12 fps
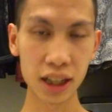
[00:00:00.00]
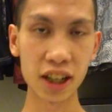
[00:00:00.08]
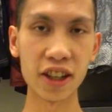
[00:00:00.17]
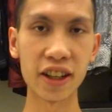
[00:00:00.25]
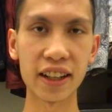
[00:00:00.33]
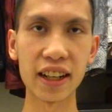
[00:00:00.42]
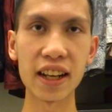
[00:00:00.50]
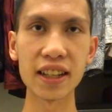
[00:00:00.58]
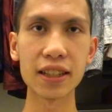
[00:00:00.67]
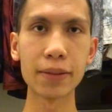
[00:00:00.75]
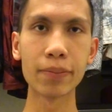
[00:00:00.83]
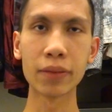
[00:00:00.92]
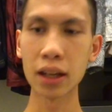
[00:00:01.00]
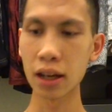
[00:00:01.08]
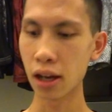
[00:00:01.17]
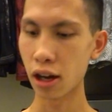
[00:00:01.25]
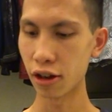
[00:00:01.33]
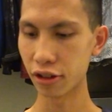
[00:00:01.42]
Alright guys,
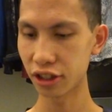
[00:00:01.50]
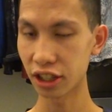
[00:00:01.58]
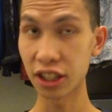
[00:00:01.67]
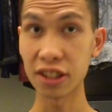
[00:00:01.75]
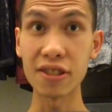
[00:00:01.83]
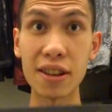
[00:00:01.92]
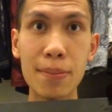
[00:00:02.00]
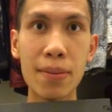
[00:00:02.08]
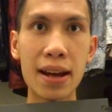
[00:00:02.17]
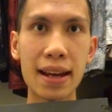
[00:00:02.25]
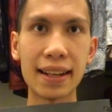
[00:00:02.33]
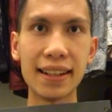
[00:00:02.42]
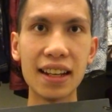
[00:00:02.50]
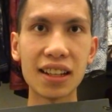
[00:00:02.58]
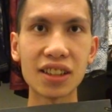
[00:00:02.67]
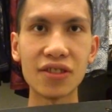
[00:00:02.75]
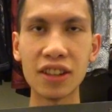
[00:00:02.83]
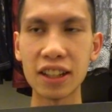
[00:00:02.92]
I'll see you in my
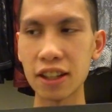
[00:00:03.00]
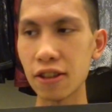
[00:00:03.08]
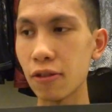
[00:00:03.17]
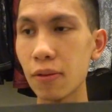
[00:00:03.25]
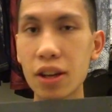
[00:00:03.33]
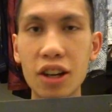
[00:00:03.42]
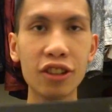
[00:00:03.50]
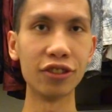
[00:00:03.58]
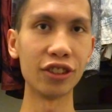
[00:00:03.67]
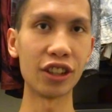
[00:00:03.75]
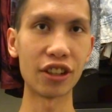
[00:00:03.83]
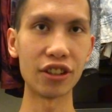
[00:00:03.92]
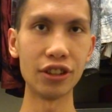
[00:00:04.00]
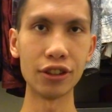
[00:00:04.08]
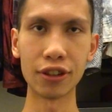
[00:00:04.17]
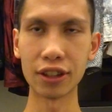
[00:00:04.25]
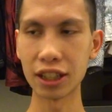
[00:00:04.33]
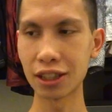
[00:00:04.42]
next video. Hopefully you
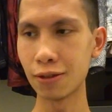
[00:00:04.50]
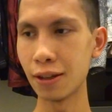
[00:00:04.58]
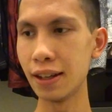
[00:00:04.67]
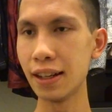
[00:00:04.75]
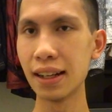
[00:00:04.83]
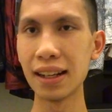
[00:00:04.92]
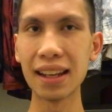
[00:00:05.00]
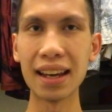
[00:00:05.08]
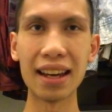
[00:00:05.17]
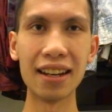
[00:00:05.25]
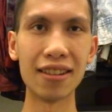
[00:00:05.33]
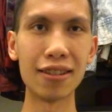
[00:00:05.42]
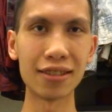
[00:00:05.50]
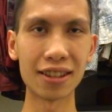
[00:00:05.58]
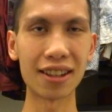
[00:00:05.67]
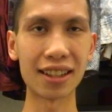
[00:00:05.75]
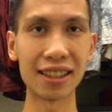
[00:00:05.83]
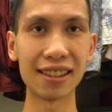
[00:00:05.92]
enjoyed this one, and I'll
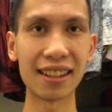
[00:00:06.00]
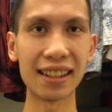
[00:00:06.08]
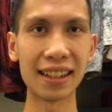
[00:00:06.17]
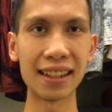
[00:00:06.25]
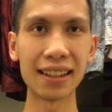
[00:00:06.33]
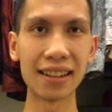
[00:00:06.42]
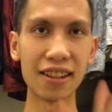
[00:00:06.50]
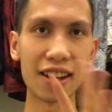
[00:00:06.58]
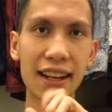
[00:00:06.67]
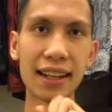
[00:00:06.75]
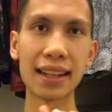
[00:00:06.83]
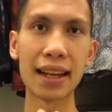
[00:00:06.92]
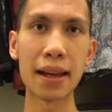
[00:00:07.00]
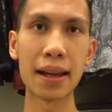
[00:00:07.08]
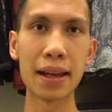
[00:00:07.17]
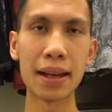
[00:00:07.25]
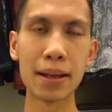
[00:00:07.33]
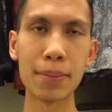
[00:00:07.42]
talk to you later. Alright,
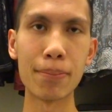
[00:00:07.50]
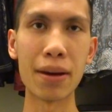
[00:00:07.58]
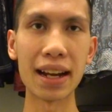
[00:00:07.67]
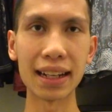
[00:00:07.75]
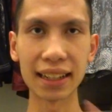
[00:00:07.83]
bye